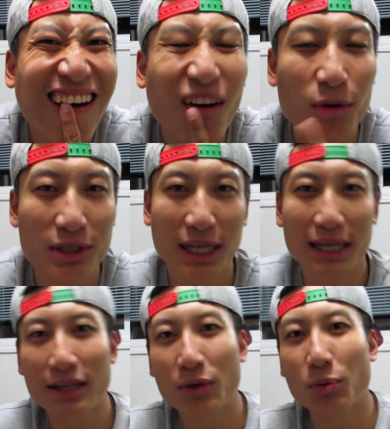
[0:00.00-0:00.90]
was
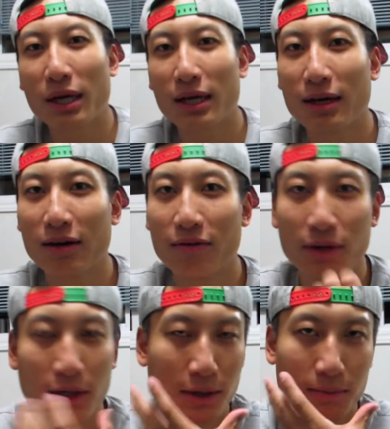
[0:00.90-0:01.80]
getting in the way of
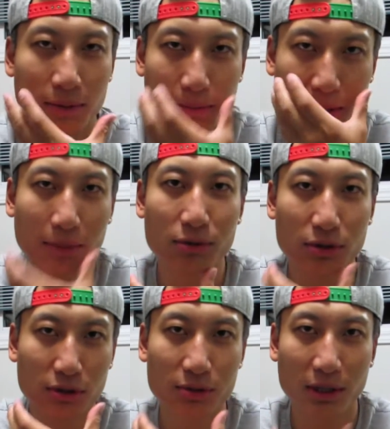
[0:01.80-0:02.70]
me being able to
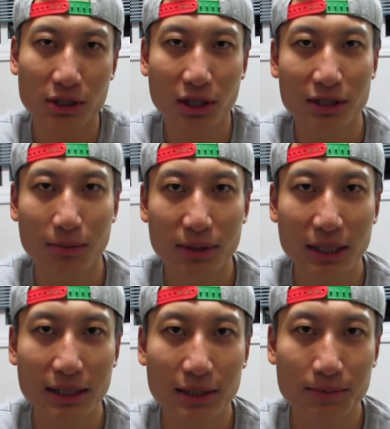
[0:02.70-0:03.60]
close my jaws
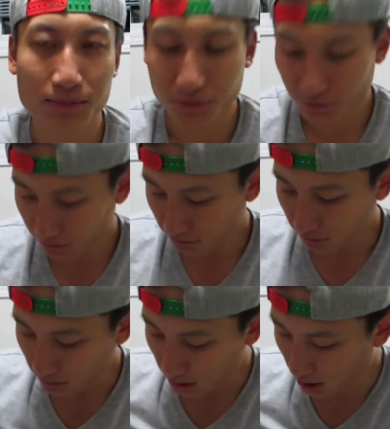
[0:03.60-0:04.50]
completely.
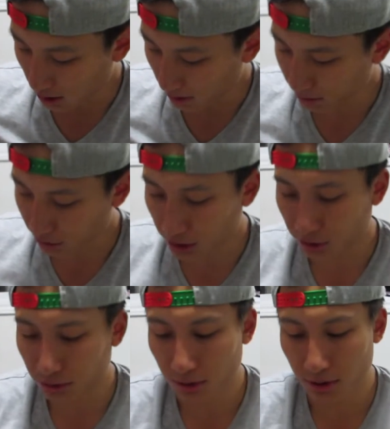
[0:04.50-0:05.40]
So anywho,